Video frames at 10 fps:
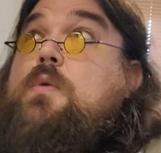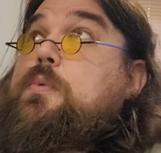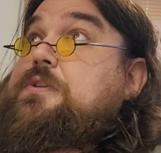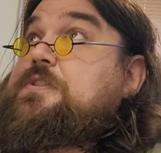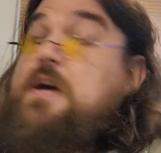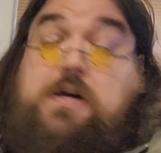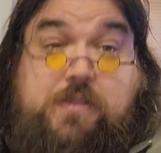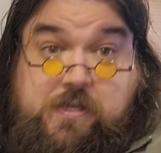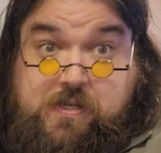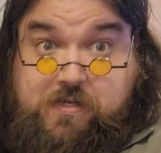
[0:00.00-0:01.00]
was not on
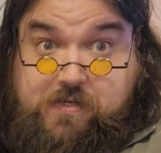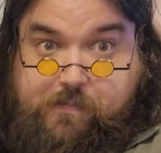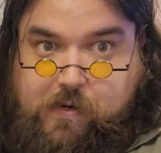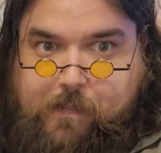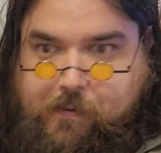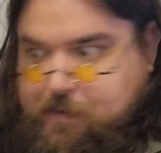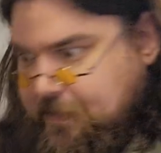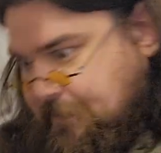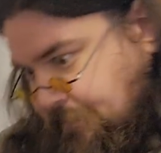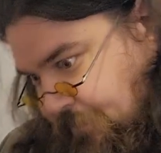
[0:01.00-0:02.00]
the hinges properly,
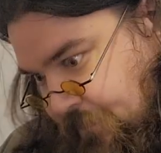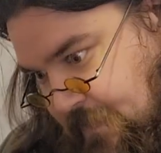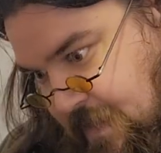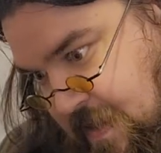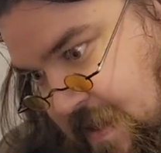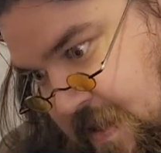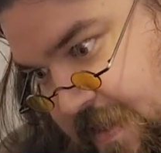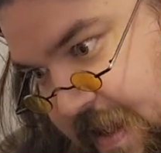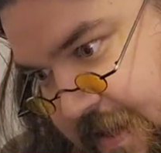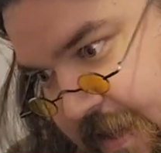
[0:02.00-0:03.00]

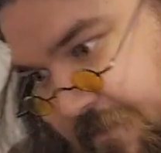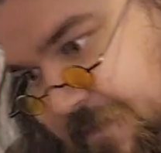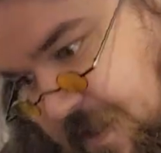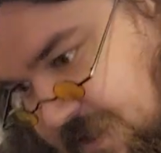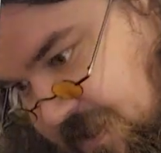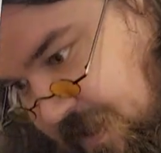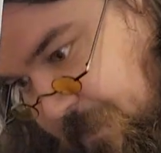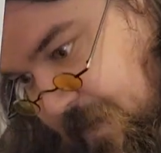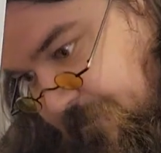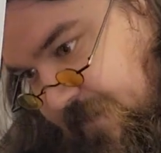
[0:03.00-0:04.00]
that got fixed up,
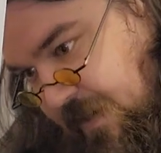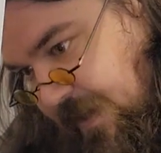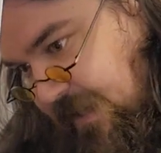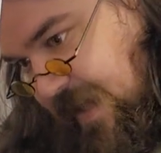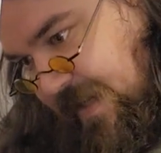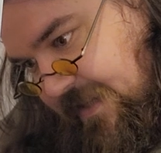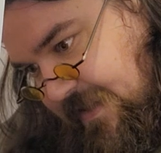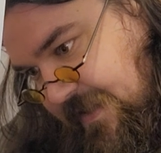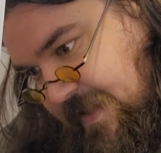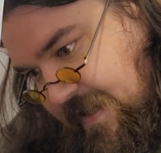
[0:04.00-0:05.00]
and I'm very glad it
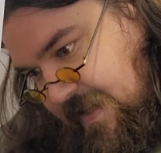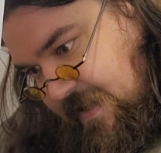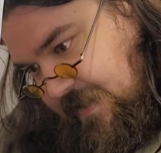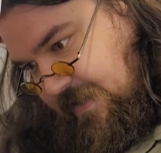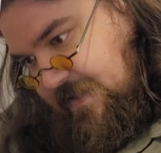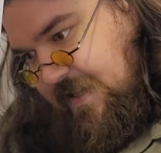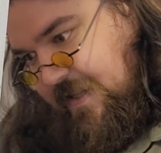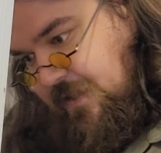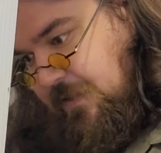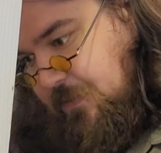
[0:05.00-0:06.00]
did, because I
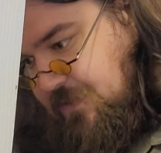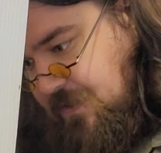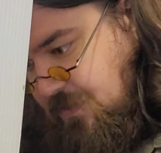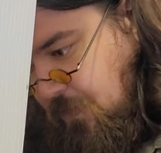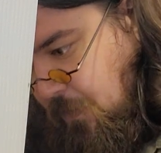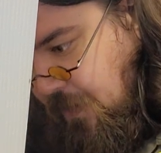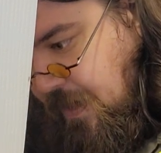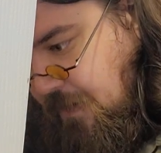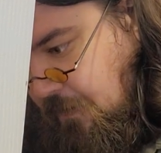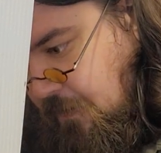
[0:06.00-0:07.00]
can close this door
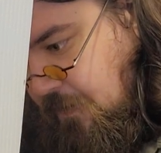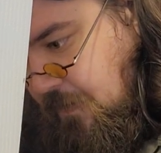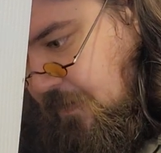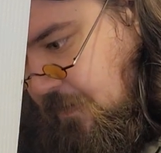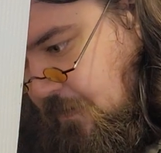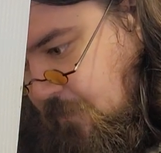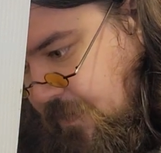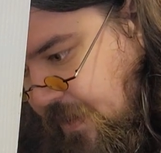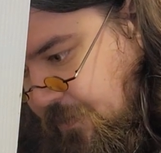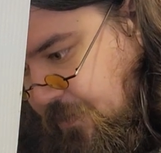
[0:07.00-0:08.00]
now
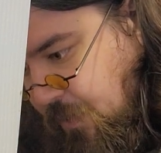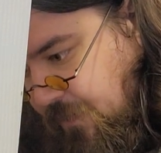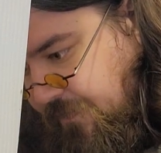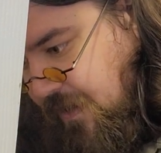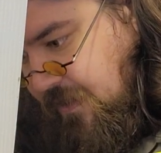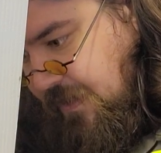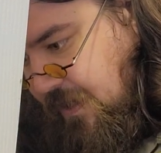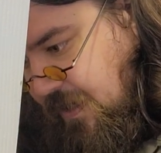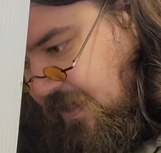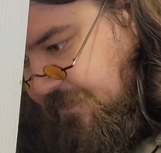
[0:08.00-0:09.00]
without the door falling
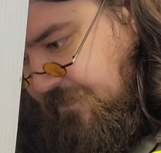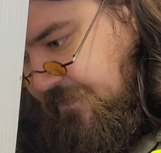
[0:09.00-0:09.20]
off.